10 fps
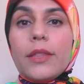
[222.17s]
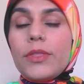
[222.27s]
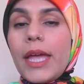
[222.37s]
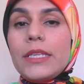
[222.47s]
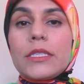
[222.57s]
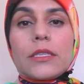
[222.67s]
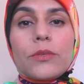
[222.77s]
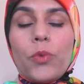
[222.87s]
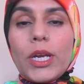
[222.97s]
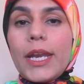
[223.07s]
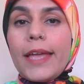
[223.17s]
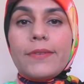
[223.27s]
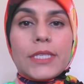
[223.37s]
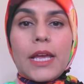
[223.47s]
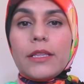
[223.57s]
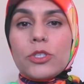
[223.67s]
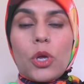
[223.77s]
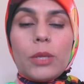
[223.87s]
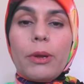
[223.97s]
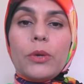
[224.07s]
That's what lifestyle is
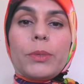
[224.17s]
all about,